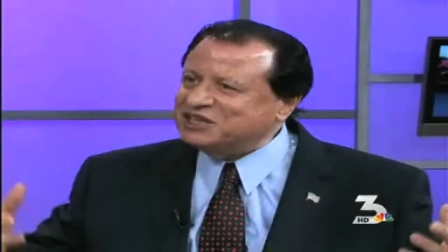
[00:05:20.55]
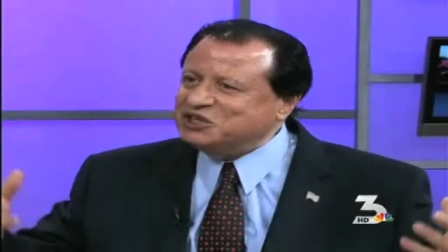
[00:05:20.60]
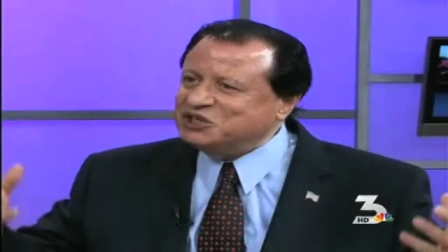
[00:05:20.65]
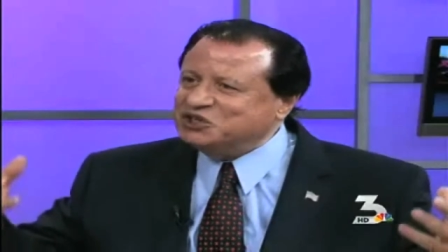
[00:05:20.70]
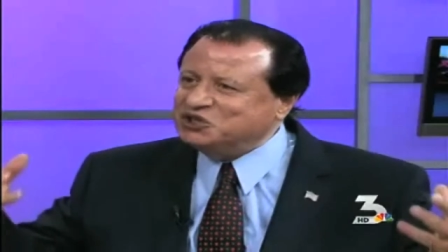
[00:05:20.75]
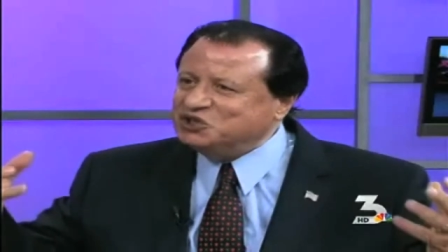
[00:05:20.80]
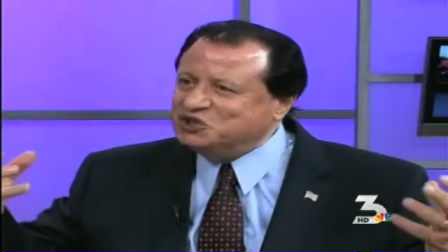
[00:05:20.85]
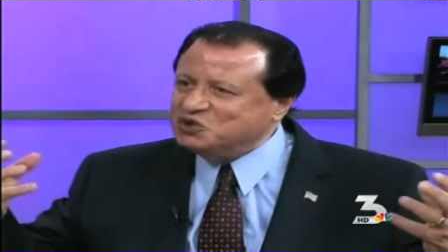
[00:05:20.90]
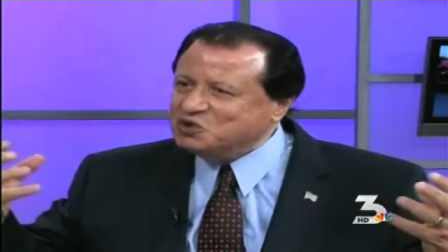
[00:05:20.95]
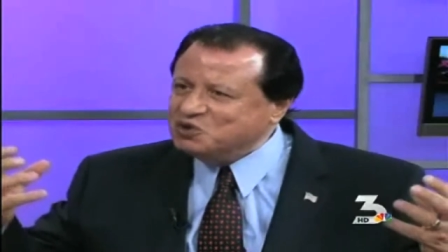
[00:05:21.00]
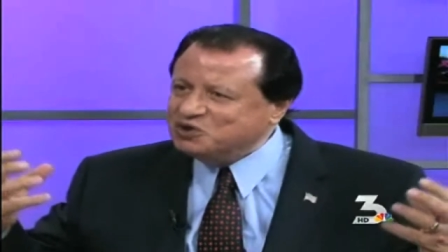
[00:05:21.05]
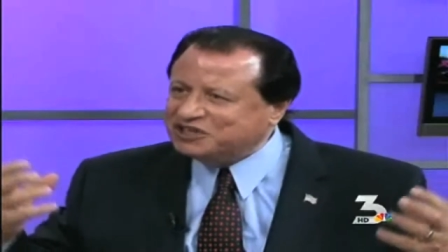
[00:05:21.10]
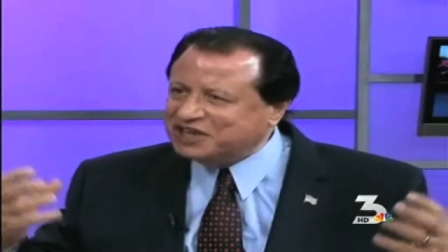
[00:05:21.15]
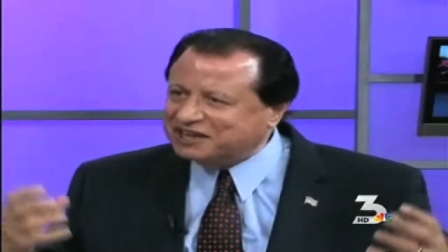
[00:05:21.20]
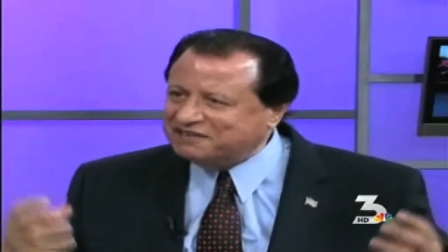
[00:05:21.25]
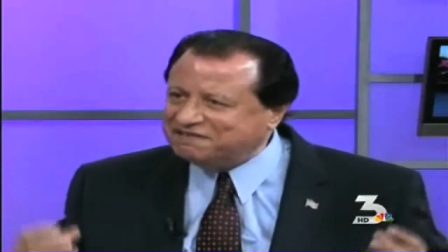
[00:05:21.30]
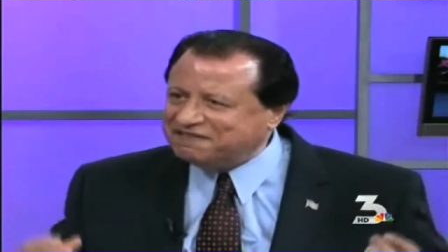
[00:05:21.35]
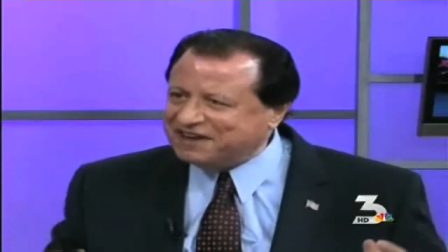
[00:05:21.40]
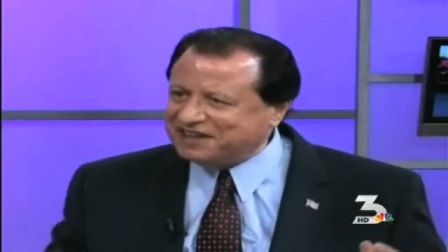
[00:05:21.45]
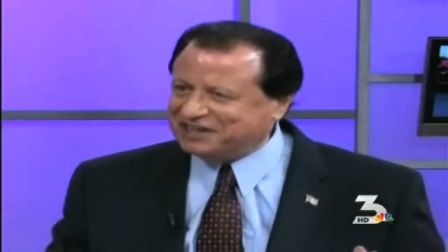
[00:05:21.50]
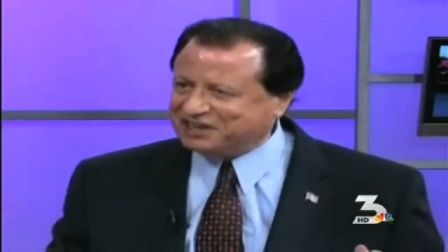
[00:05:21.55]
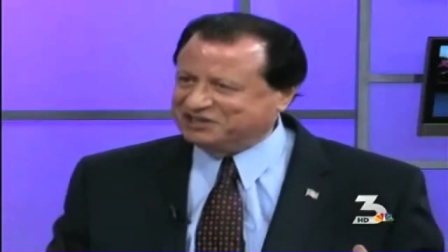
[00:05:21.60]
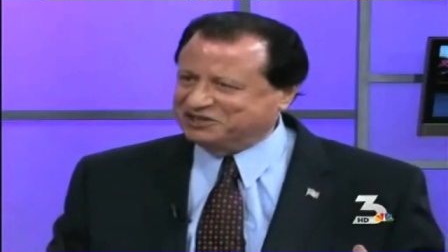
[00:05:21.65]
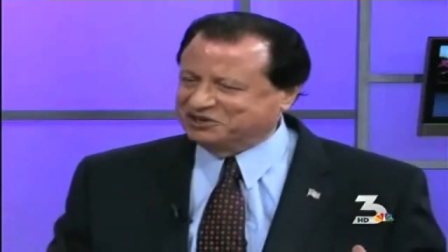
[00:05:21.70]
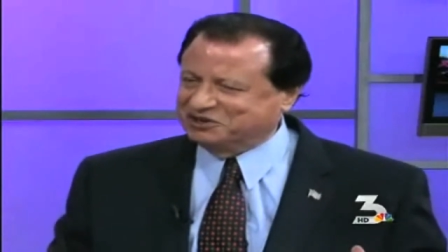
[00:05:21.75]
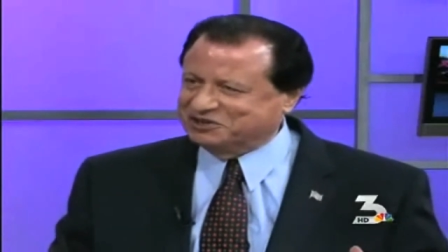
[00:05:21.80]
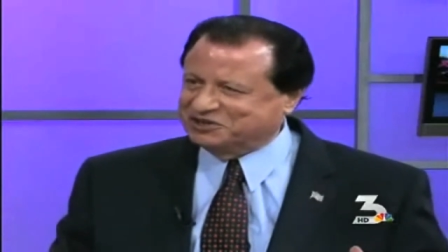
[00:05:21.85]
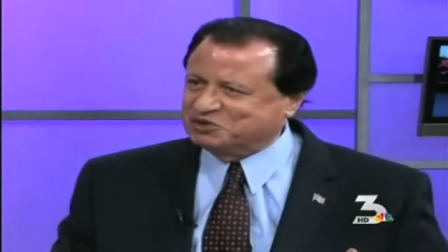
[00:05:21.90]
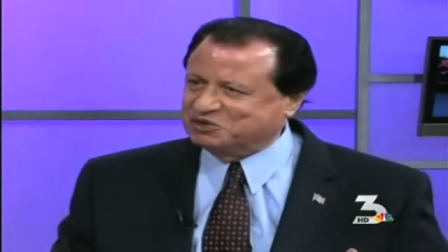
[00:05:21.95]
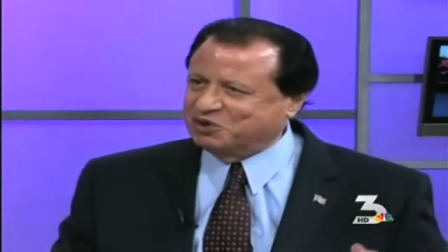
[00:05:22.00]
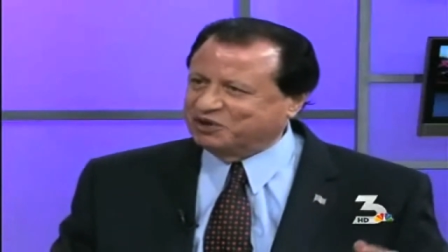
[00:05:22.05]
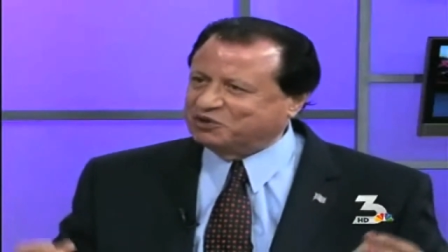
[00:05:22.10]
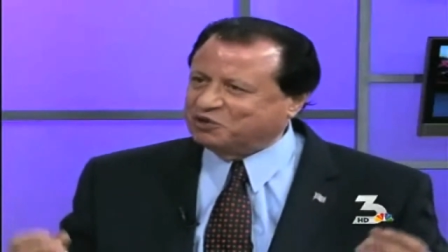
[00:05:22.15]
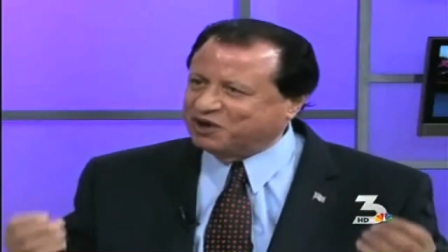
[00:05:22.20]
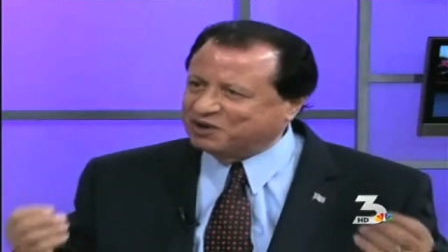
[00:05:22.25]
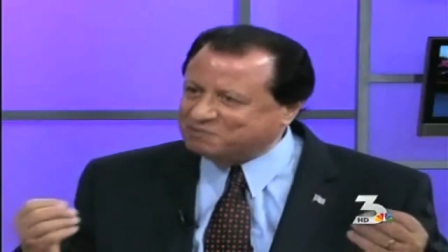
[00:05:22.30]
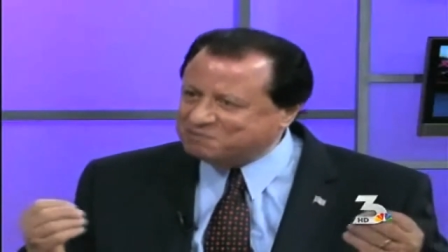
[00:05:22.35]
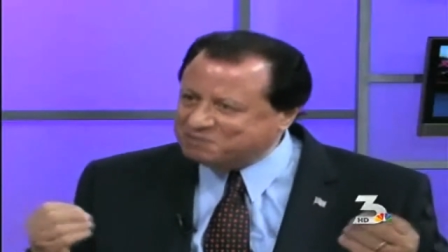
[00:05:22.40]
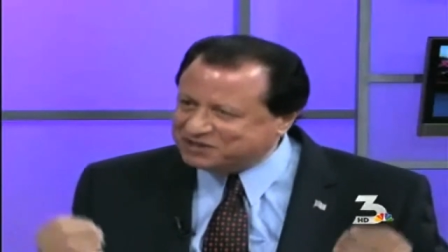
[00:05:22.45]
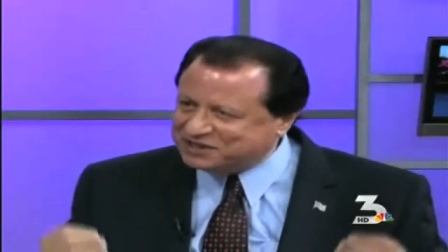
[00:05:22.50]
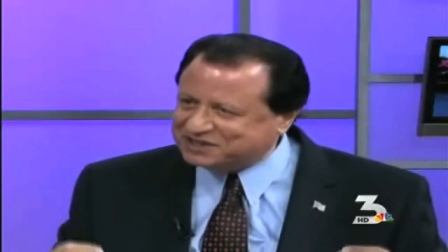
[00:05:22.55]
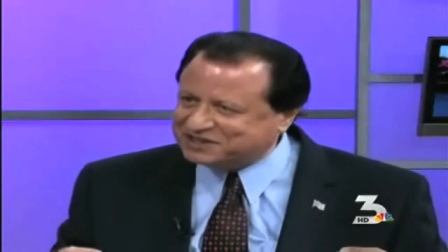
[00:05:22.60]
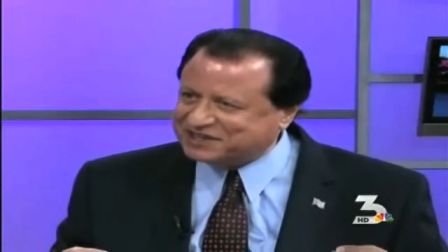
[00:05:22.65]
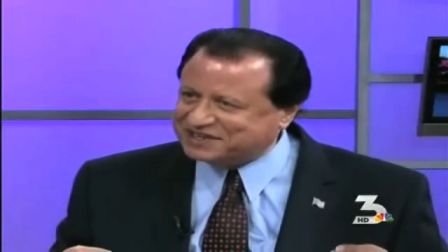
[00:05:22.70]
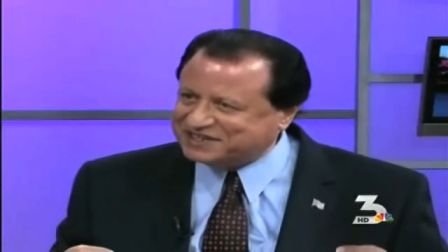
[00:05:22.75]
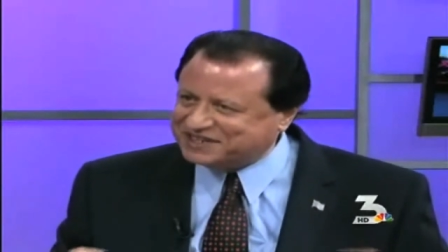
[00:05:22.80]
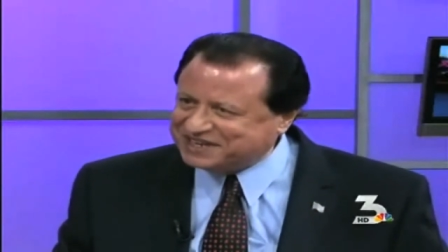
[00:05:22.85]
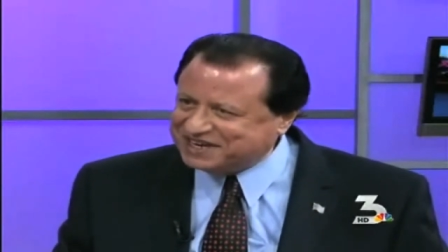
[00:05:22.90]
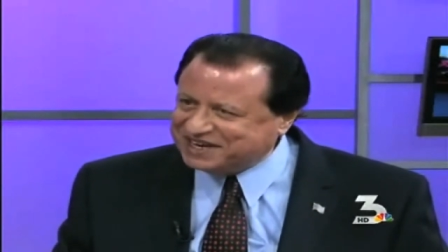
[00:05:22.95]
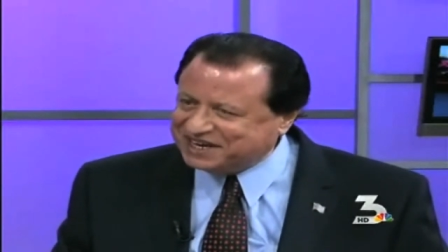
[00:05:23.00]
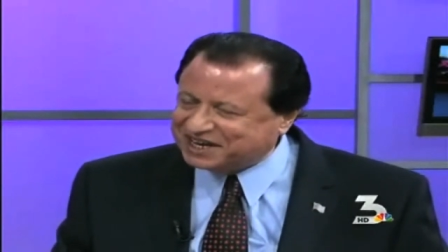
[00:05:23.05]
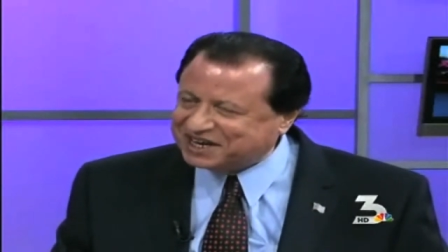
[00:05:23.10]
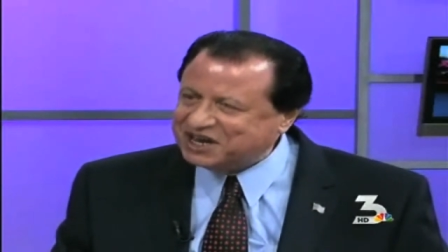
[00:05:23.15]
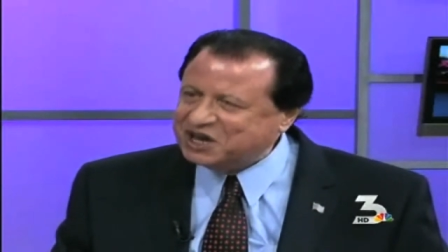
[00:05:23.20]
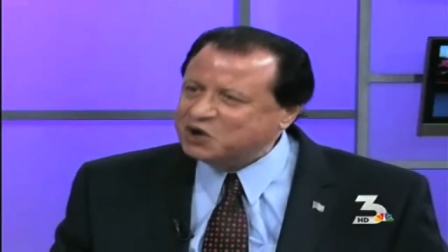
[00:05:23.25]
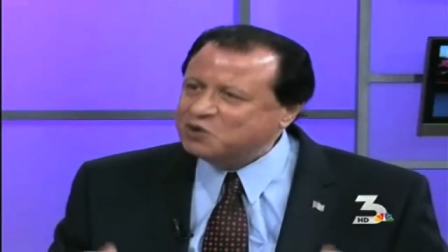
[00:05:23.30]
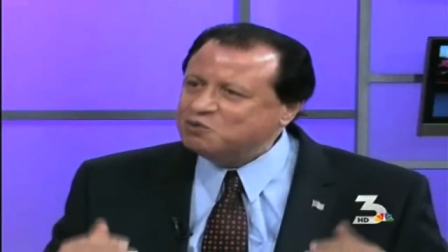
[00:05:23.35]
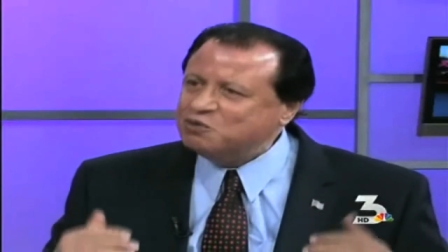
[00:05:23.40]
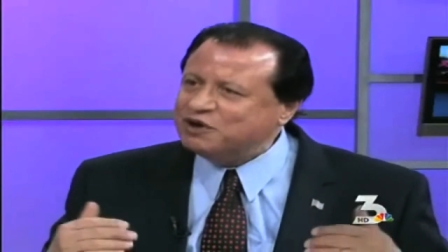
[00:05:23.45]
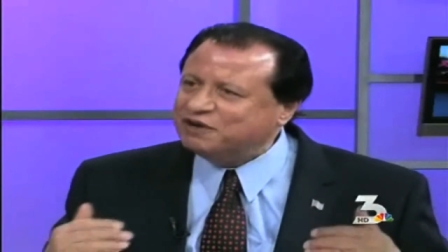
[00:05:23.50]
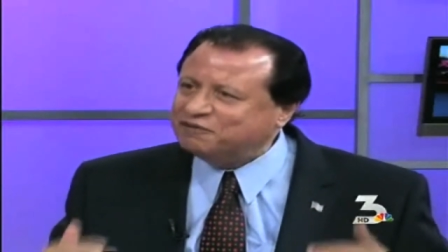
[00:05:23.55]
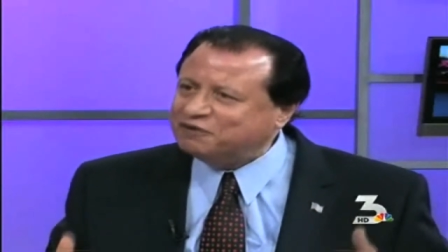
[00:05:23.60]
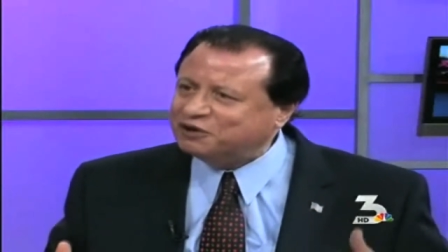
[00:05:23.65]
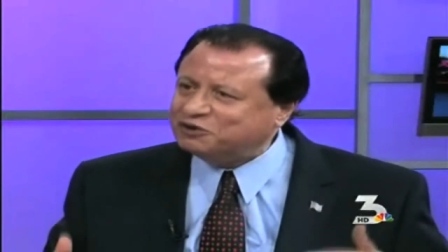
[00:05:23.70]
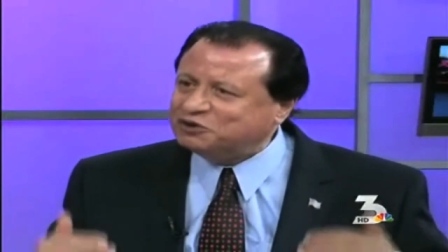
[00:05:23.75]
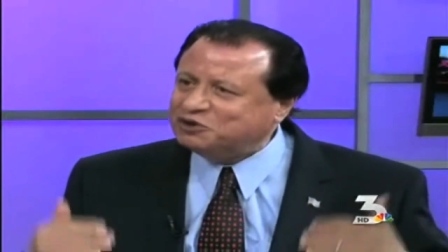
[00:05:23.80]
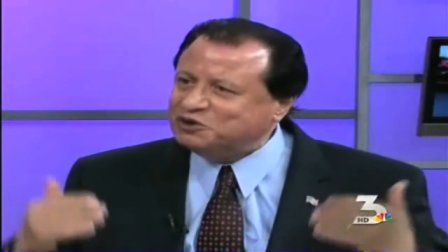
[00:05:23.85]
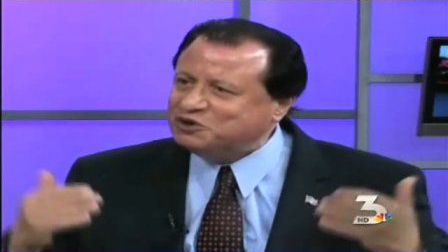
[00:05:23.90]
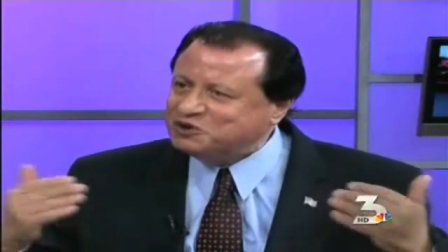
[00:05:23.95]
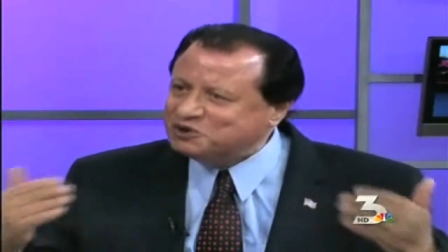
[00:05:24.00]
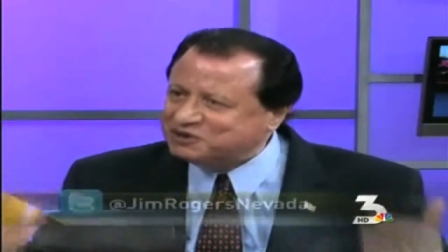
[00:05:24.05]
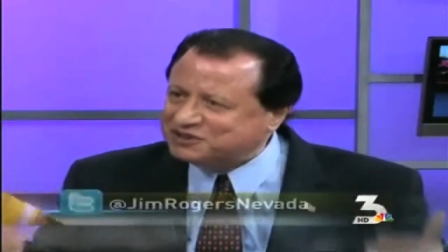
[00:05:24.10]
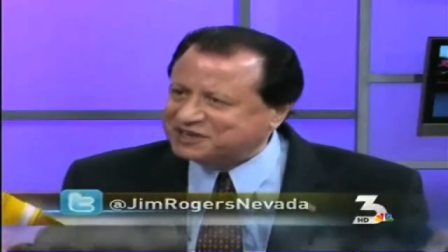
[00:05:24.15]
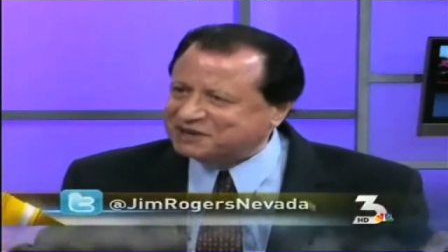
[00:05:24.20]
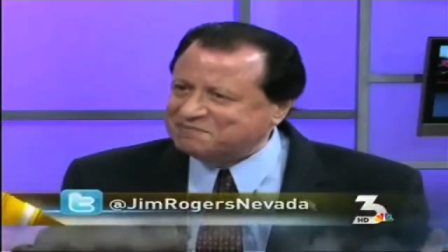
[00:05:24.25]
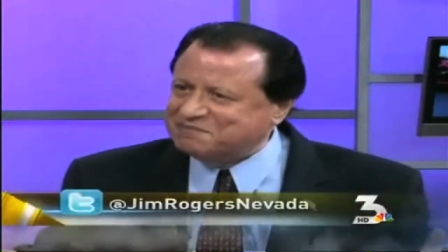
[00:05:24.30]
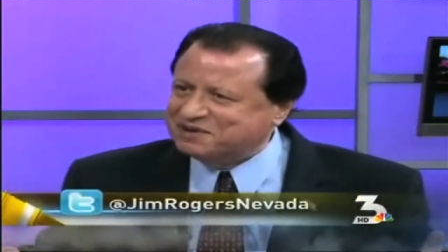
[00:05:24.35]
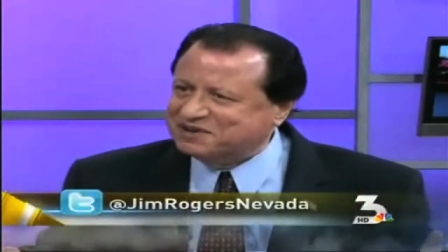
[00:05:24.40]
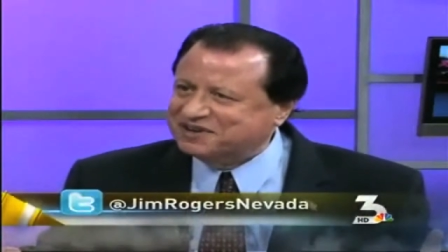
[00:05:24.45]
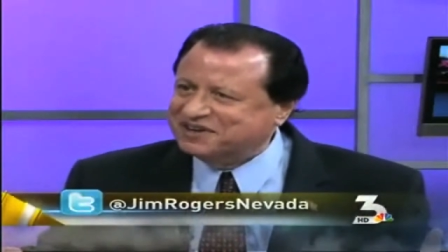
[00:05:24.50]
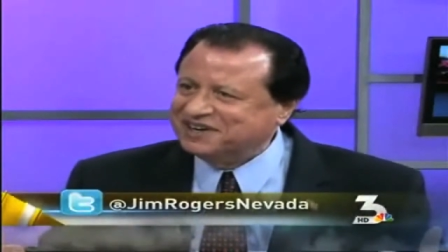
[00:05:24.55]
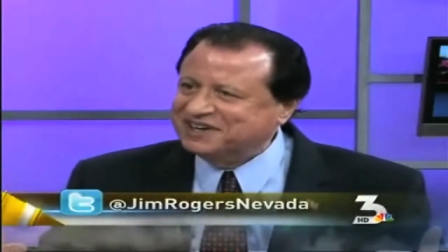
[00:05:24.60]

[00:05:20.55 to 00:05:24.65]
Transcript: has huge advantages to attract businesses here. We have got to use them.